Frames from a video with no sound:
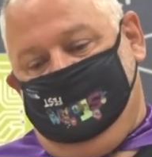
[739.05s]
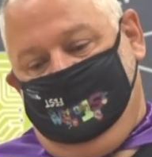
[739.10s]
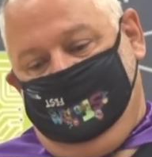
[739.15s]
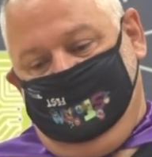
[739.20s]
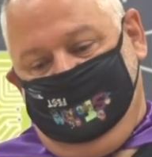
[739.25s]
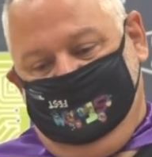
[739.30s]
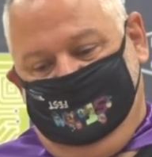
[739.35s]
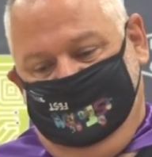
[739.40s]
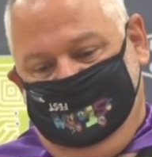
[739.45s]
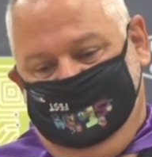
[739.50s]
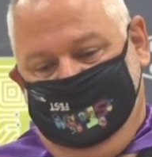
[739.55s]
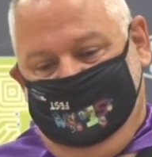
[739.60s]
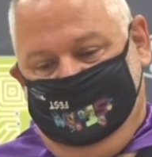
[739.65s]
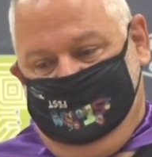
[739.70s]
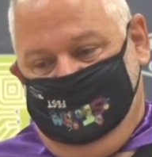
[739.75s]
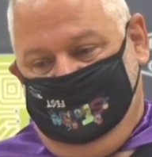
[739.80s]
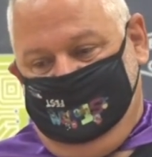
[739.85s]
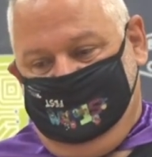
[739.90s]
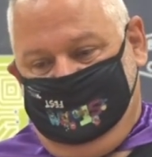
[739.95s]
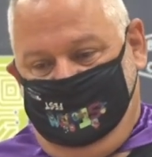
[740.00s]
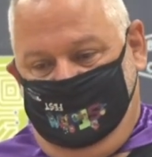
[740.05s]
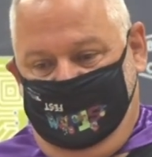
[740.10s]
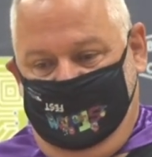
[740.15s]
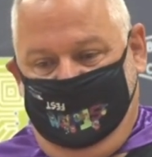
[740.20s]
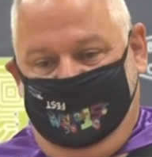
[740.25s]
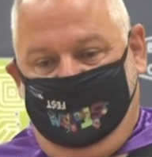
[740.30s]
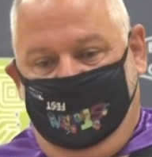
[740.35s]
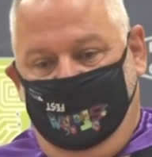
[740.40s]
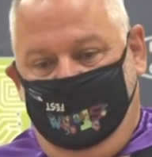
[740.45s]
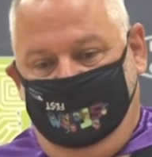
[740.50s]
on the statistics during
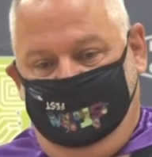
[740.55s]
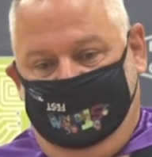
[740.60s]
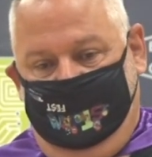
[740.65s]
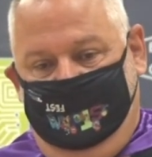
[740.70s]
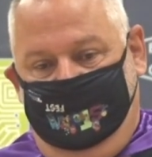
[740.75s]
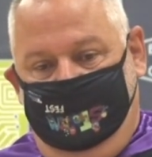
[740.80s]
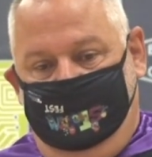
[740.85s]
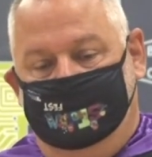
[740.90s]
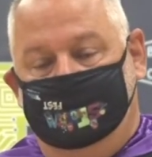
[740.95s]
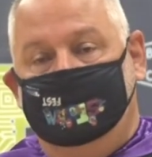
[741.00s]
COVID